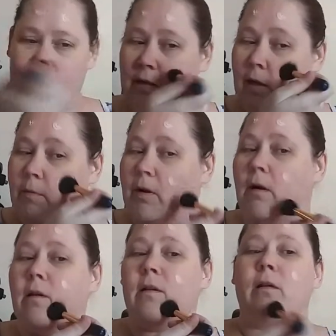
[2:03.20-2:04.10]
dab it
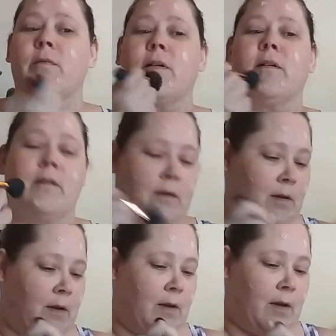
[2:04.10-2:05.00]
all over,
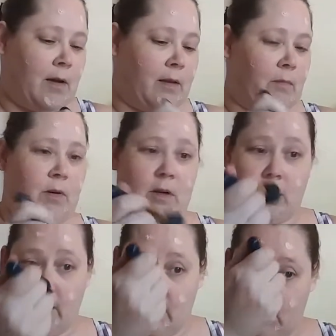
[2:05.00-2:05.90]
and then we'll
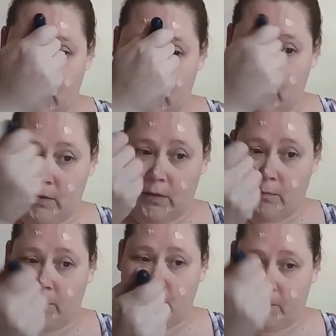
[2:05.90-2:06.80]
go in with the, the
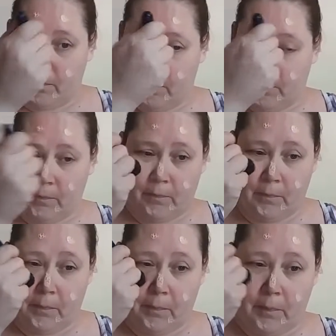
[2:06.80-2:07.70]

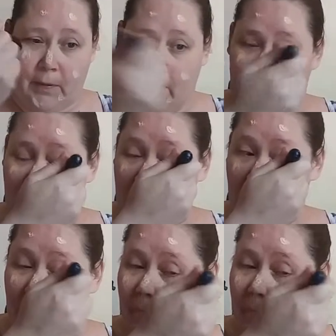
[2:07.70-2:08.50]
blender,